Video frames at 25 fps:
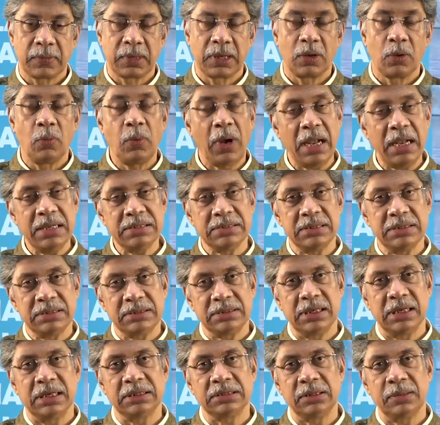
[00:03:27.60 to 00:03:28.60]
Why is it
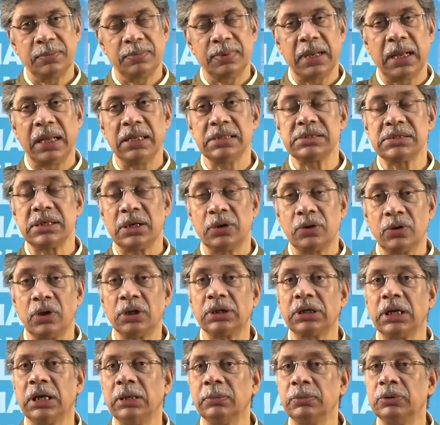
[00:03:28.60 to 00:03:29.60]
that the plants are
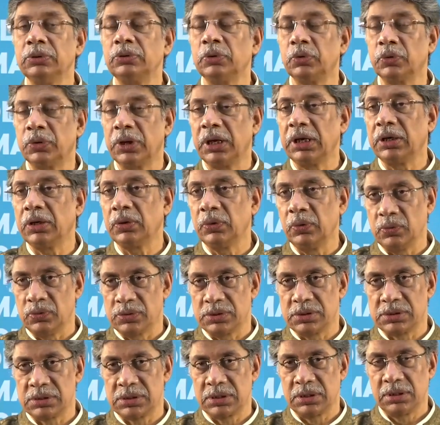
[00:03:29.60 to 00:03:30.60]
not able to take
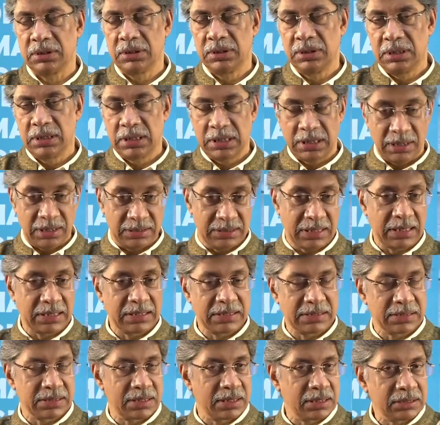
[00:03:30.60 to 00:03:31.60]
roots? And that
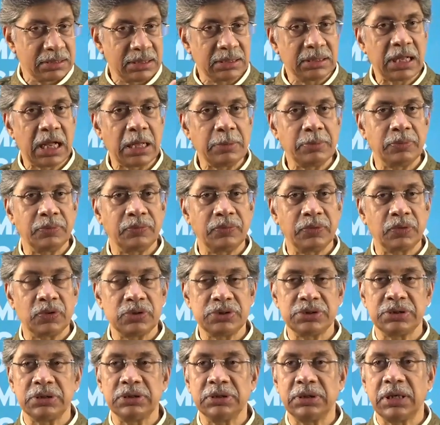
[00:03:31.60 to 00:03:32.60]
is another type of a
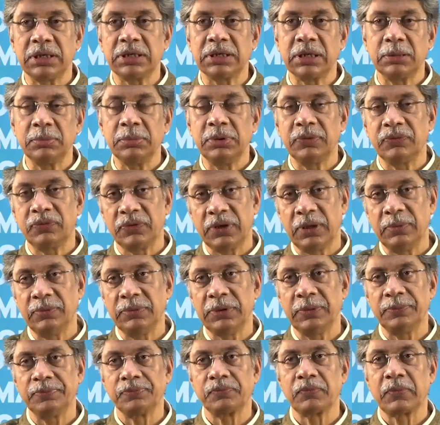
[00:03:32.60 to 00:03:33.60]
question that can be
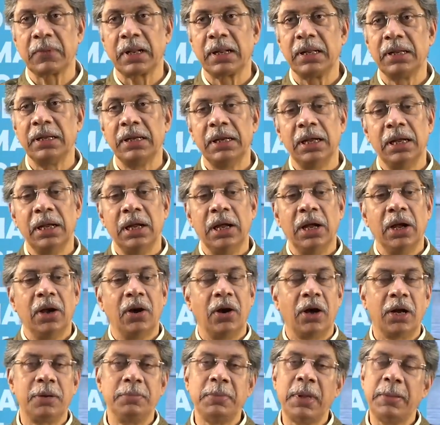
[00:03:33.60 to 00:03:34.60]
framed.
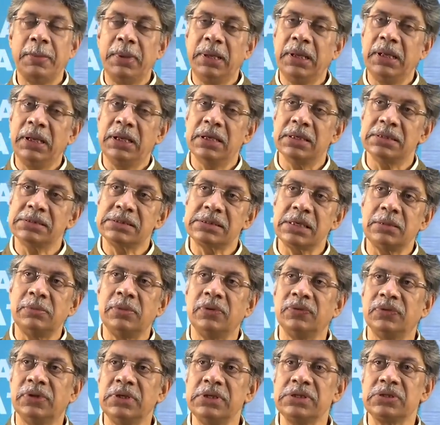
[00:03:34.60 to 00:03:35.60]
Or maybe some
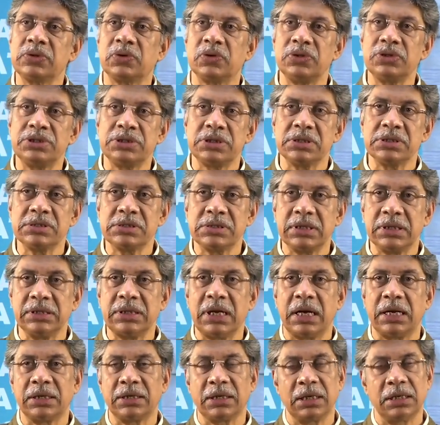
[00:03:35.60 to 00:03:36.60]
of these questions
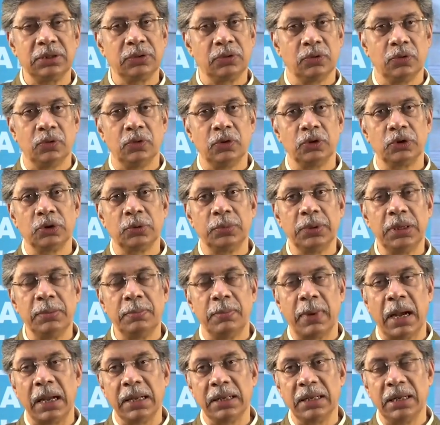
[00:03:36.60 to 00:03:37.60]
that can go on to be
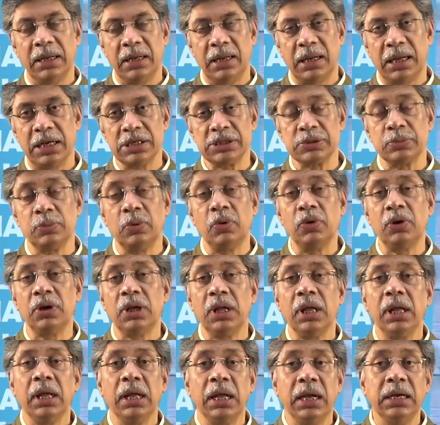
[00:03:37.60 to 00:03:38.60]
by and large more
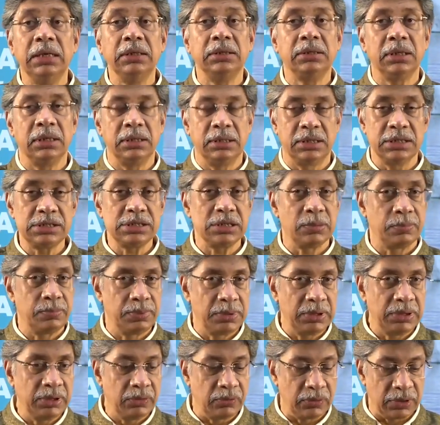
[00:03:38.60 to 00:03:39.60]

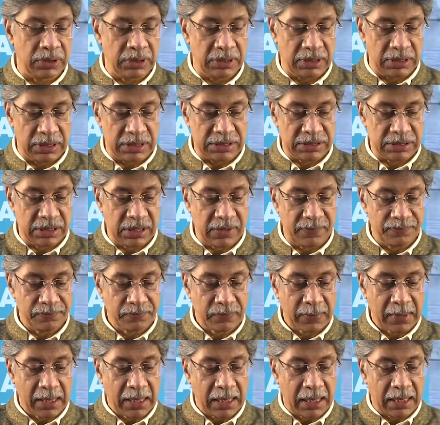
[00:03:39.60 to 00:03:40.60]
interdisciplinary in nature,
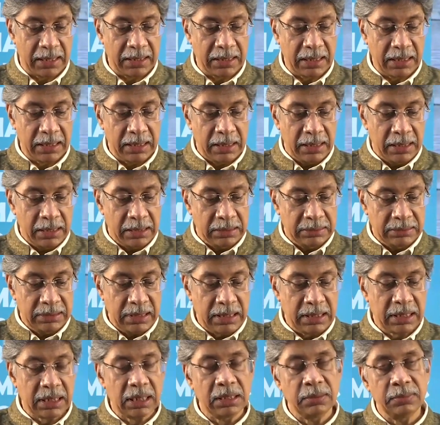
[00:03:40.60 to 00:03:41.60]
and
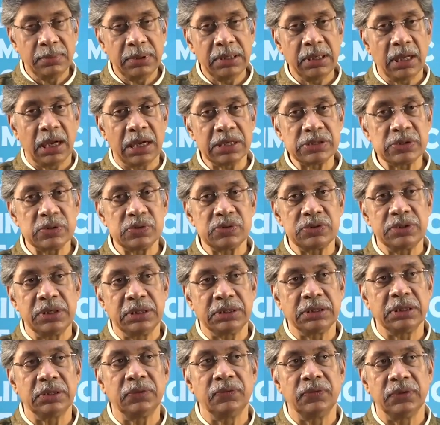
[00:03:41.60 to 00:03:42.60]
they can be
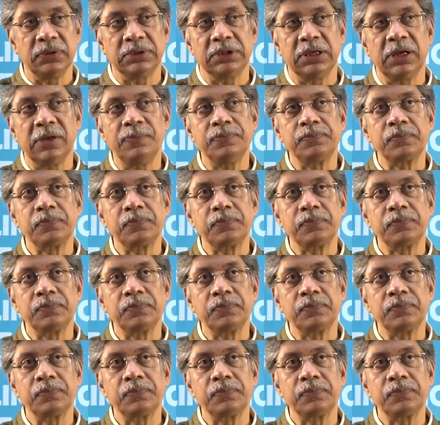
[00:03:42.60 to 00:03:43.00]
associated with